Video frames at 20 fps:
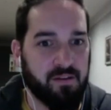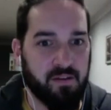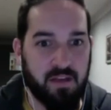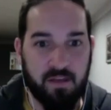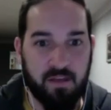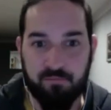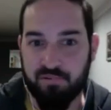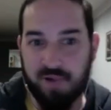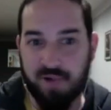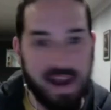
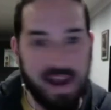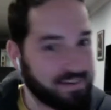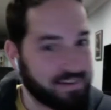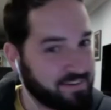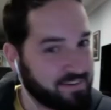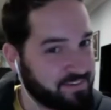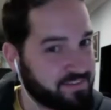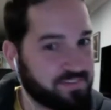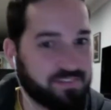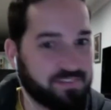
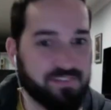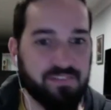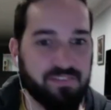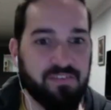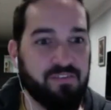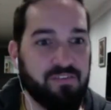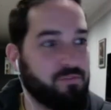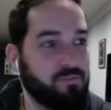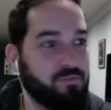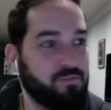practice
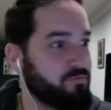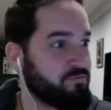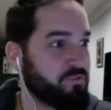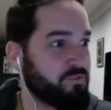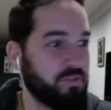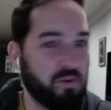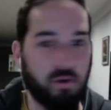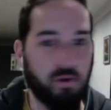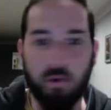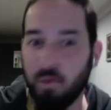
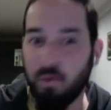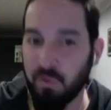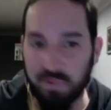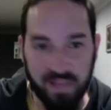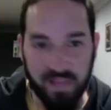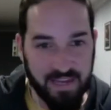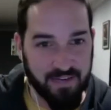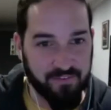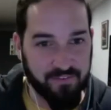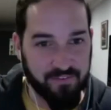for their whole
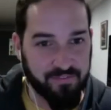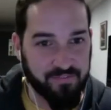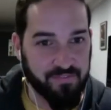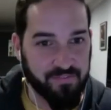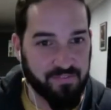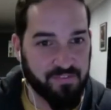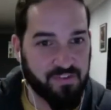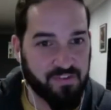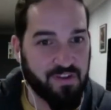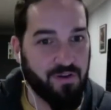life,
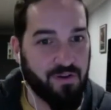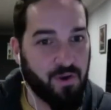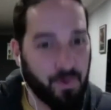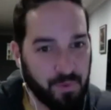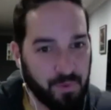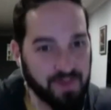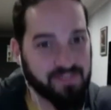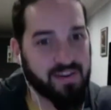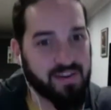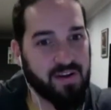to
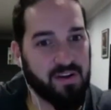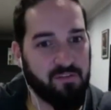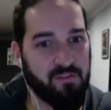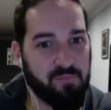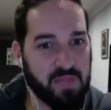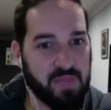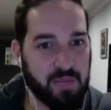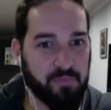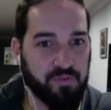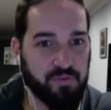always kind of
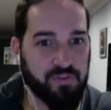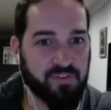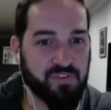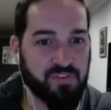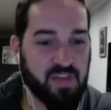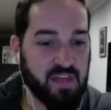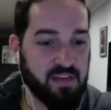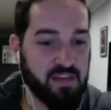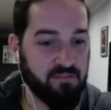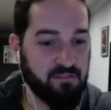be able to
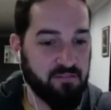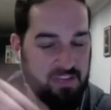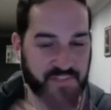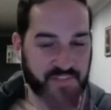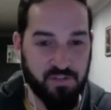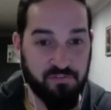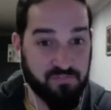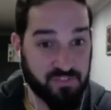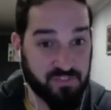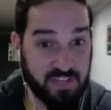say, as
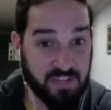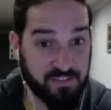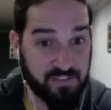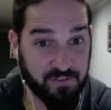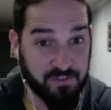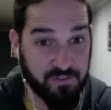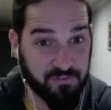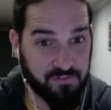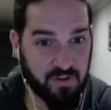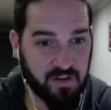you've said
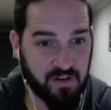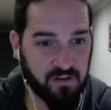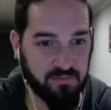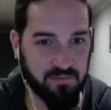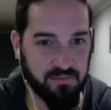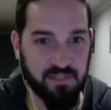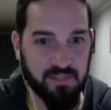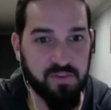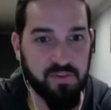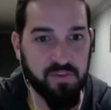so far,
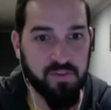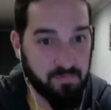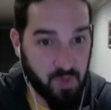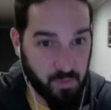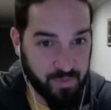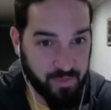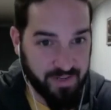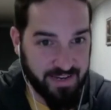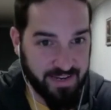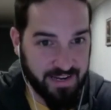live in the
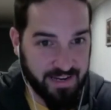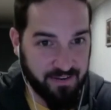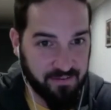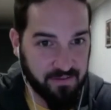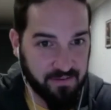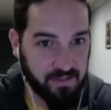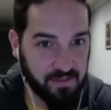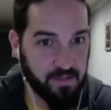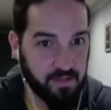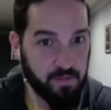moment
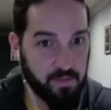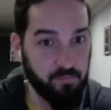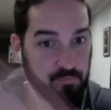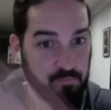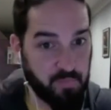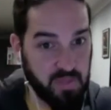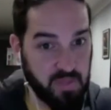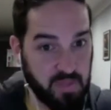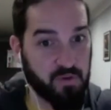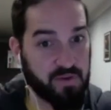now,
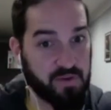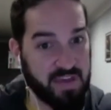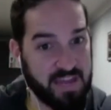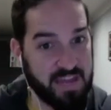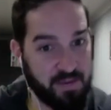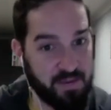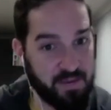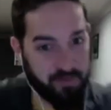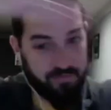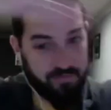be
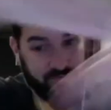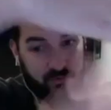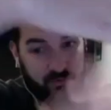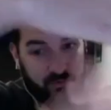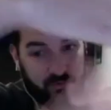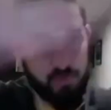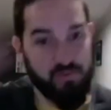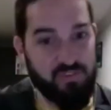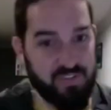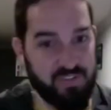okay with
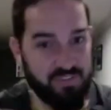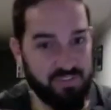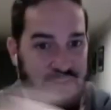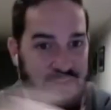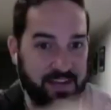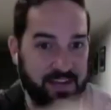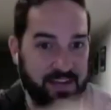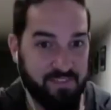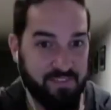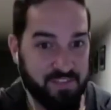who's in
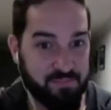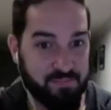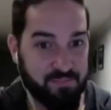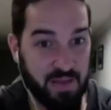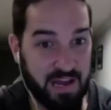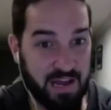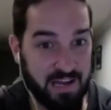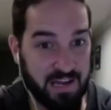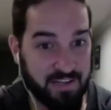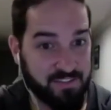like this
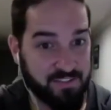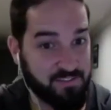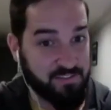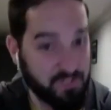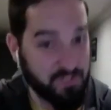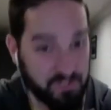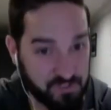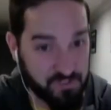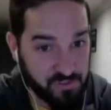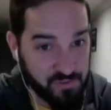box,
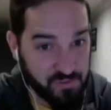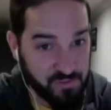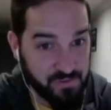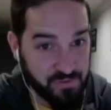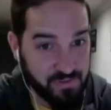just you,